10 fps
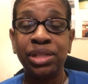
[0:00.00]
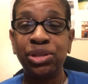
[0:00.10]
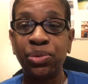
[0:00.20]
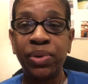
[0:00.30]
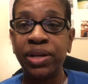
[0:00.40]

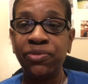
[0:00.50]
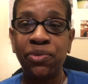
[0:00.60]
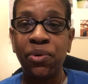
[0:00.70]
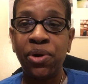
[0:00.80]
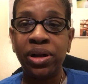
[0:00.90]

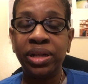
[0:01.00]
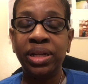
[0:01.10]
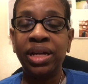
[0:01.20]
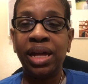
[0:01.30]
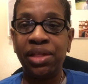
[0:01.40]
24,
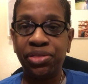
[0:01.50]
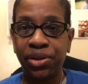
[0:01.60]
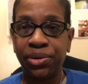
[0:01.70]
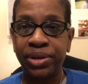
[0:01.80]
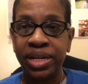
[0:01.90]
and
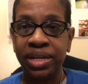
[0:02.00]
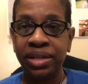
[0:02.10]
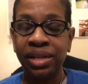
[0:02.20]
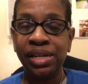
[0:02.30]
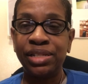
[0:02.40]
30.
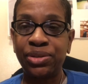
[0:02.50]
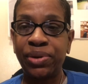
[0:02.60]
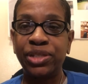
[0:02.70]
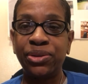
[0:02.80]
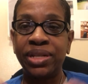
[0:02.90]
So
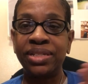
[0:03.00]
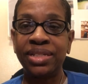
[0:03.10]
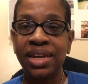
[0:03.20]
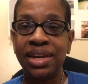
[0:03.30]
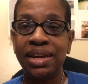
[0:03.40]
as you can
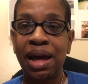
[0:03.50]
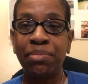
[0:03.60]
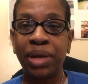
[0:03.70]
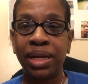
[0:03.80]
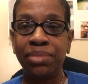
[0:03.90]
see,
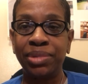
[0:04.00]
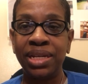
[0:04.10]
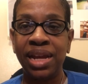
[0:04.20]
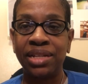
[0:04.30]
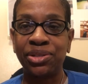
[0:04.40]
I'm an empty
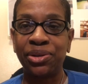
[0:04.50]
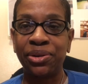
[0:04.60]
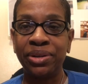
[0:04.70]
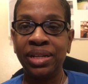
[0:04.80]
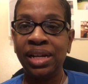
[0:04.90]
nester.
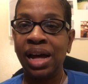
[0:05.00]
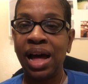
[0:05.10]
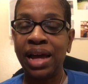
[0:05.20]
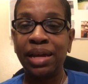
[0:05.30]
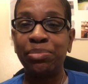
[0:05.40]

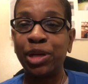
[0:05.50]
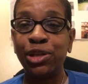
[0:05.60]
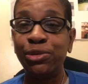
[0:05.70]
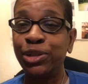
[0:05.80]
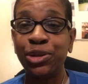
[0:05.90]
I am a
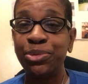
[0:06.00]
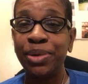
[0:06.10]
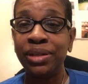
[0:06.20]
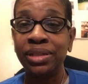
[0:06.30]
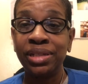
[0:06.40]

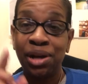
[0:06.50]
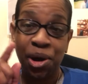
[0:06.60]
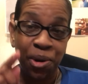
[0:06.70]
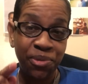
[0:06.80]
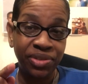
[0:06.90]
YouTuber
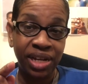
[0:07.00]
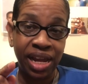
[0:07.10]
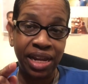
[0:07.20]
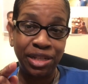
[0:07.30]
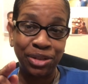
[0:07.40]
over the
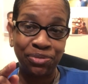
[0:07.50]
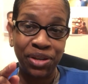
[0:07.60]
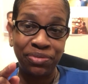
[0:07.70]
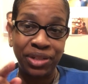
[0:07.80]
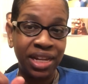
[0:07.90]
age of
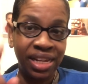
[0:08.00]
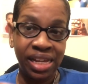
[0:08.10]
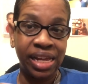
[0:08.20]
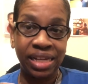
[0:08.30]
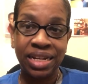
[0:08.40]
50,
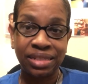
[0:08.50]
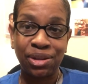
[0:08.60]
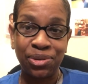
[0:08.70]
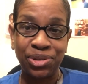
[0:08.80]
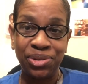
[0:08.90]
and that's
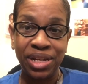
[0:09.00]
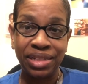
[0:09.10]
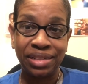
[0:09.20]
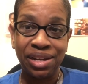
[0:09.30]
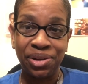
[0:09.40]
all you need
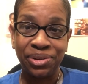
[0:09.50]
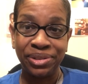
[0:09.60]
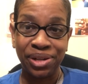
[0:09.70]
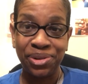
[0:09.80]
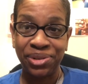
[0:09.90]
to know.
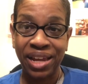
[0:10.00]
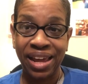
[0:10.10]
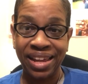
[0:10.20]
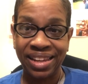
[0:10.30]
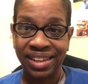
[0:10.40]
Okay.